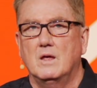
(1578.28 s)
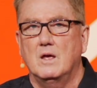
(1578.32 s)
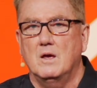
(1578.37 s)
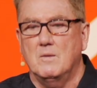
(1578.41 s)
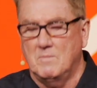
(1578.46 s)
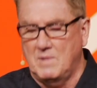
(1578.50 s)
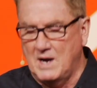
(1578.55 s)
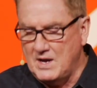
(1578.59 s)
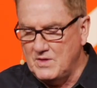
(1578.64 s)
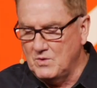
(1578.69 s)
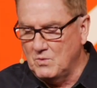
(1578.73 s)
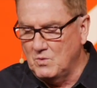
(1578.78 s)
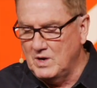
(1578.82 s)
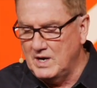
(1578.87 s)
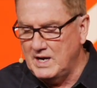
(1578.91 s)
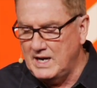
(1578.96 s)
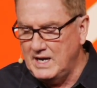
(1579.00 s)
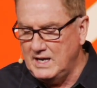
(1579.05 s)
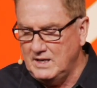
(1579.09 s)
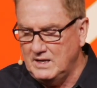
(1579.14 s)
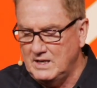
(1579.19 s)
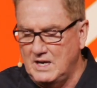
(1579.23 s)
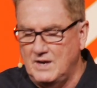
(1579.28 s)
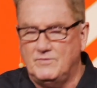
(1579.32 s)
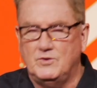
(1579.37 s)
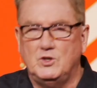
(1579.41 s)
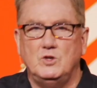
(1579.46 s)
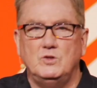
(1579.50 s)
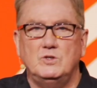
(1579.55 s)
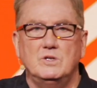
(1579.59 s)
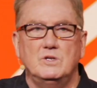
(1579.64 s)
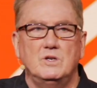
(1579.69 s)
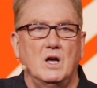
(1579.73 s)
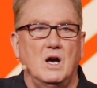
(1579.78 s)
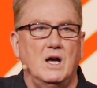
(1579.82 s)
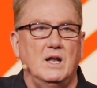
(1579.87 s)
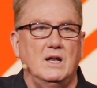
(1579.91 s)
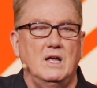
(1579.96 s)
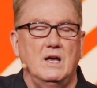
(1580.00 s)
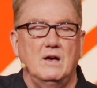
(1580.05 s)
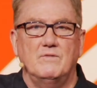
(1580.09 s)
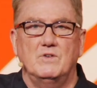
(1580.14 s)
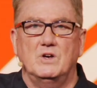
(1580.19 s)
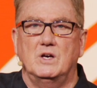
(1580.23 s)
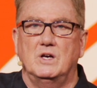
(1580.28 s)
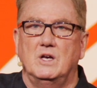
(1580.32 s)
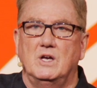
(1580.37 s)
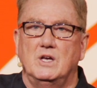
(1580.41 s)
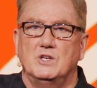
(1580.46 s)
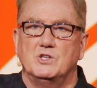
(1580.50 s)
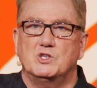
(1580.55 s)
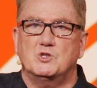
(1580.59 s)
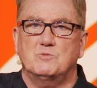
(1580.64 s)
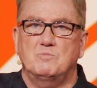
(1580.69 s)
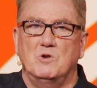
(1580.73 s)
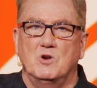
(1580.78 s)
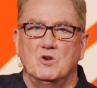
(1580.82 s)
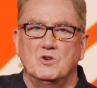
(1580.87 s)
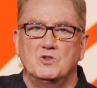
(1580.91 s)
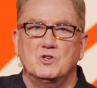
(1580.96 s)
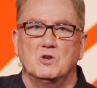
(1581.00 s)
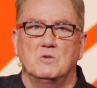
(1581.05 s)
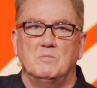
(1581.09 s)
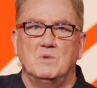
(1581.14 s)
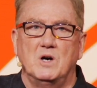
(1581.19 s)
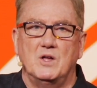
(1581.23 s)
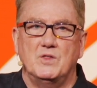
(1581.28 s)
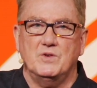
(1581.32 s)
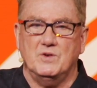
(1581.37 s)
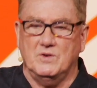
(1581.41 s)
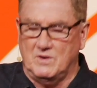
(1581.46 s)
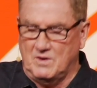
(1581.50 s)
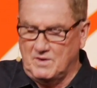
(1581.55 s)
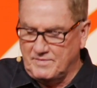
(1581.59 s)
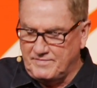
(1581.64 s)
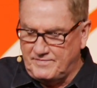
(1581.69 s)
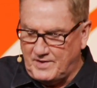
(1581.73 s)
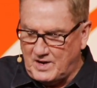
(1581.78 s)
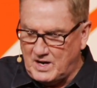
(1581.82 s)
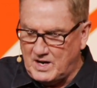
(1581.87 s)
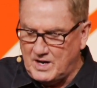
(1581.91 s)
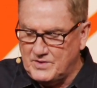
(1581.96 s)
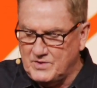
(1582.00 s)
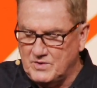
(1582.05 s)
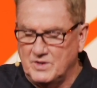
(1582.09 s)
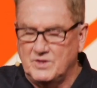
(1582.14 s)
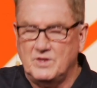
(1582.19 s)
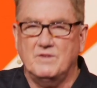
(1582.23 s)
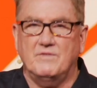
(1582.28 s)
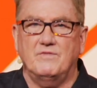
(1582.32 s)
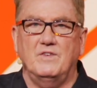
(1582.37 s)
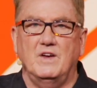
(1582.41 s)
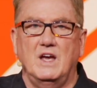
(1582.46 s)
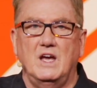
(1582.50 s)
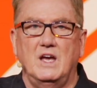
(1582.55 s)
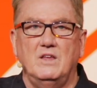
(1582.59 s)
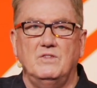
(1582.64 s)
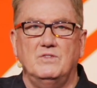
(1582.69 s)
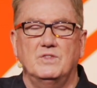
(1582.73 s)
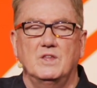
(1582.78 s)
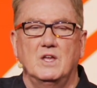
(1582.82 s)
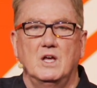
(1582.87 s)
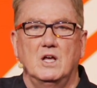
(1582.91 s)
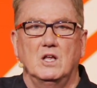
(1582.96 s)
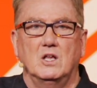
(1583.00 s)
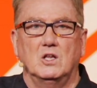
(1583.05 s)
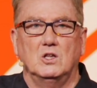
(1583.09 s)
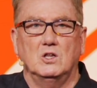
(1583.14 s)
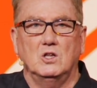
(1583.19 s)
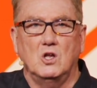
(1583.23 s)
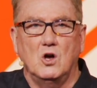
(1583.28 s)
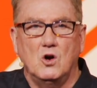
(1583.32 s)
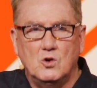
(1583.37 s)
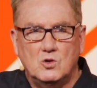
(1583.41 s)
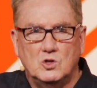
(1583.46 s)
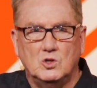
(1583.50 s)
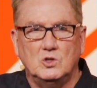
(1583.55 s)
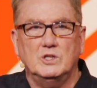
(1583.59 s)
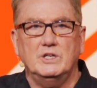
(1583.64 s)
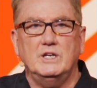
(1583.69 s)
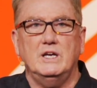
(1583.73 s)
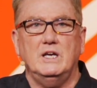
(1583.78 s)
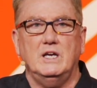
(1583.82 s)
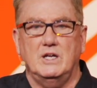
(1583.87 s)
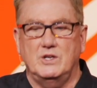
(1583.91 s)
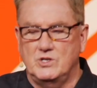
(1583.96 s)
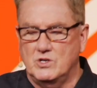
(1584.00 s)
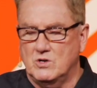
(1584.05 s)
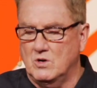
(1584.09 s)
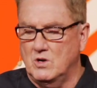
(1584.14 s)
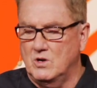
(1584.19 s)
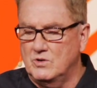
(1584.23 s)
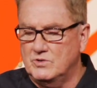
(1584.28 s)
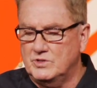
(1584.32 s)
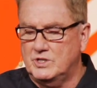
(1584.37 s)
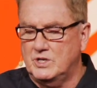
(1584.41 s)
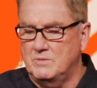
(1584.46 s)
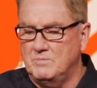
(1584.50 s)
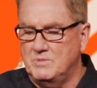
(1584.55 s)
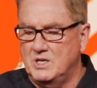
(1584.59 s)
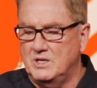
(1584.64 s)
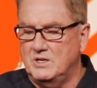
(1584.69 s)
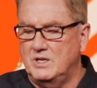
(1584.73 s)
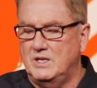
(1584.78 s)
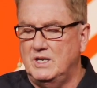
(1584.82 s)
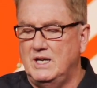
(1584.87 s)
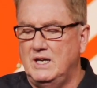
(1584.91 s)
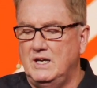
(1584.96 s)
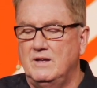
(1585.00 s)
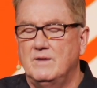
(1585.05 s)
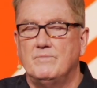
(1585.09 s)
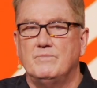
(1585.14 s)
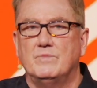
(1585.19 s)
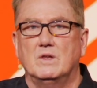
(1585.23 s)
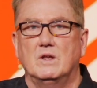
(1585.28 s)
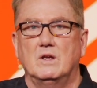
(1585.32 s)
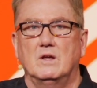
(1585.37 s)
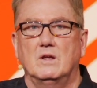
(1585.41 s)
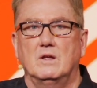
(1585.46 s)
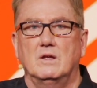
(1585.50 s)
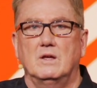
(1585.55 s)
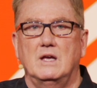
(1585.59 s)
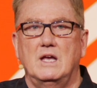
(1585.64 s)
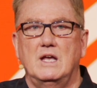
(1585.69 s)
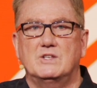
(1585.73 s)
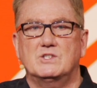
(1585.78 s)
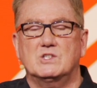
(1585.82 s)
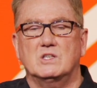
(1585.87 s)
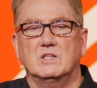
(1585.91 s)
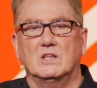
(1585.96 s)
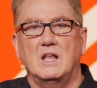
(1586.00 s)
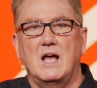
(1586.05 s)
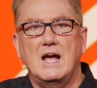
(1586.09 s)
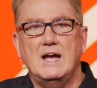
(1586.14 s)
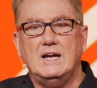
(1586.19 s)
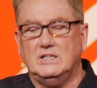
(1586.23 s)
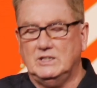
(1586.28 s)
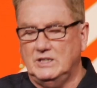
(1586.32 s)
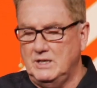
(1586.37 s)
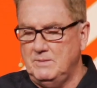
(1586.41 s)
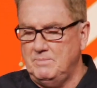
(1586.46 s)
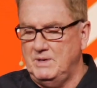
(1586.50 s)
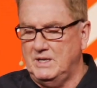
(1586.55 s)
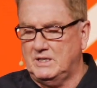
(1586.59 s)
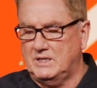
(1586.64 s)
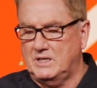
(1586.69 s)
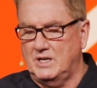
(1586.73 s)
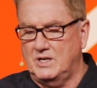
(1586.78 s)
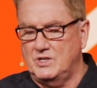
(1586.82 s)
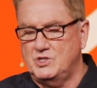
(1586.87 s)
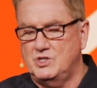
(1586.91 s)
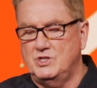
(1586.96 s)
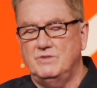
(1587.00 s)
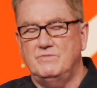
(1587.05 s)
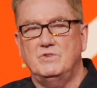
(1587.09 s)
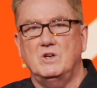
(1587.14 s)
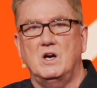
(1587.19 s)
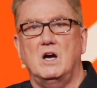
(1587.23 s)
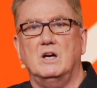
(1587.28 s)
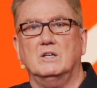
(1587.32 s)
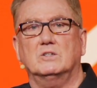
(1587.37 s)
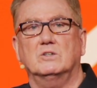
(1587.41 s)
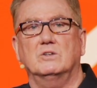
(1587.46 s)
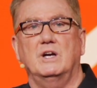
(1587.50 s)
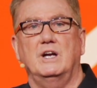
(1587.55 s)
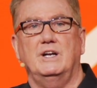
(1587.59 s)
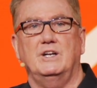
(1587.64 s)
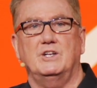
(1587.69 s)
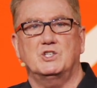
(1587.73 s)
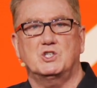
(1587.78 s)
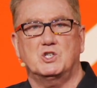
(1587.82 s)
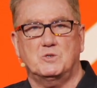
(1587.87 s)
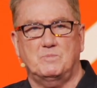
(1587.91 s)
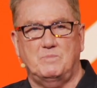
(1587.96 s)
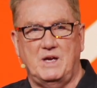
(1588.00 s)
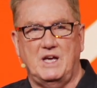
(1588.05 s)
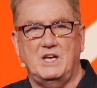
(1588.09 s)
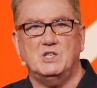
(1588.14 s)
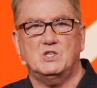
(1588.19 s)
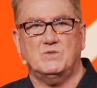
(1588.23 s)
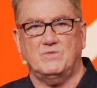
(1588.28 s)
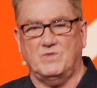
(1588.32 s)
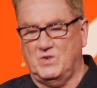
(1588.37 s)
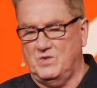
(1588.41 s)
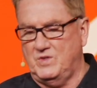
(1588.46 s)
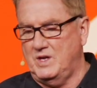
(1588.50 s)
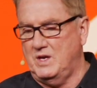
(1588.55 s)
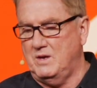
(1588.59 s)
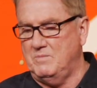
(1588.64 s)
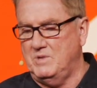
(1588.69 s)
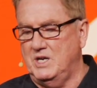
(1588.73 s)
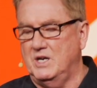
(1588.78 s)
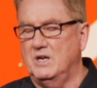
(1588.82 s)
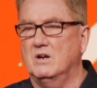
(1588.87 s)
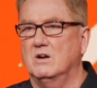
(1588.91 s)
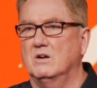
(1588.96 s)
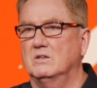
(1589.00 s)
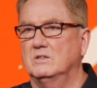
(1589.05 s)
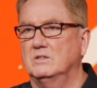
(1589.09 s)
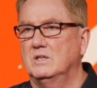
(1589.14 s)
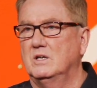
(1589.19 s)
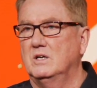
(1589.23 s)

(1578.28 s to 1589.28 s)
By the way, if you do not have a spiritual mother or father in the faith, locally in your own community, it's likely because you've not created space for them here